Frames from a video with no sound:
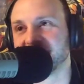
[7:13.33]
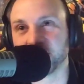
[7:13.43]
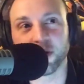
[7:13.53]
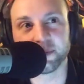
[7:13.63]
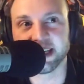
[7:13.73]
You
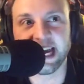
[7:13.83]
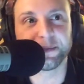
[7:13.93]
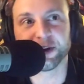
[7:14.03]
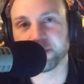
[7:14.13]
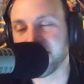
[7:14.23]
don't want to be
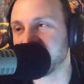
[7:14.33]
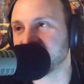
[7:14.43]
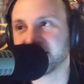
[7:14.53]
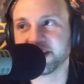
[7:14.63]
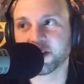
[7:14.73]
captured,
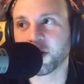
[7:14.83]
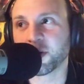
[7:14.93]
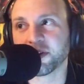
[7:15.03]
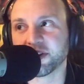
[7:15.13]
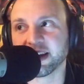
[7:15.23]
manhunt, you know, the
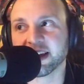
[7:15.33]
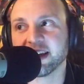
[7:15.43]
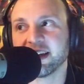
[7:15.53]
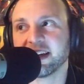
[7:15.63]
whole thing.